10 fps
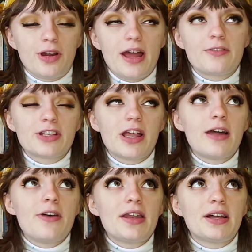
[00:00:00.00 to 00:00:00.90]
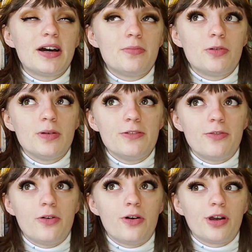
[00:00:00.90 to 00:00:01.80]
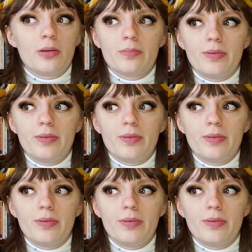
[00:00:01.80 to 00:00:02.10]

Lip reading: Actually, I've had a couple before,